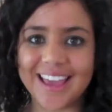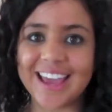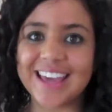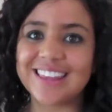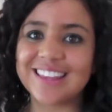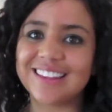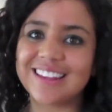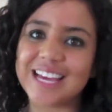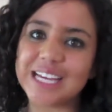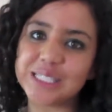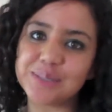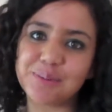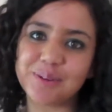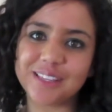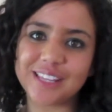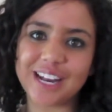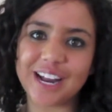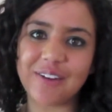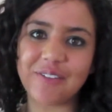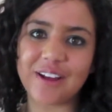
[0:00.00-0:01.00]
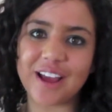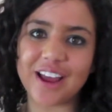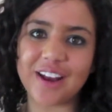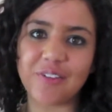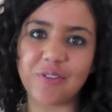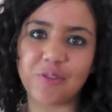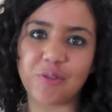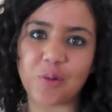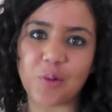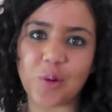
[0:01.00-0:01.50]
And the last book that I
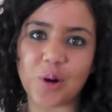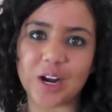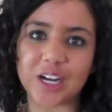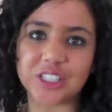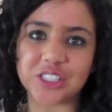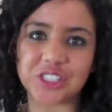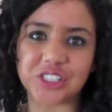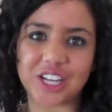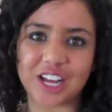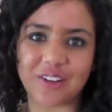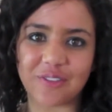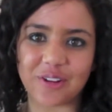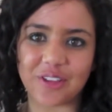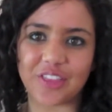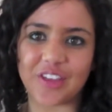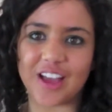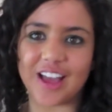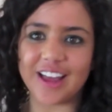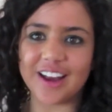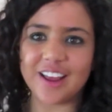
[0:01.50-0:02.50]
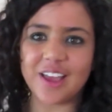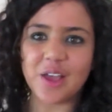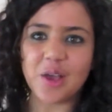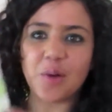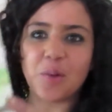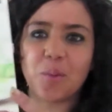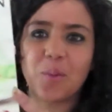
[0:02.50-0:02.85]
read for Genre-thon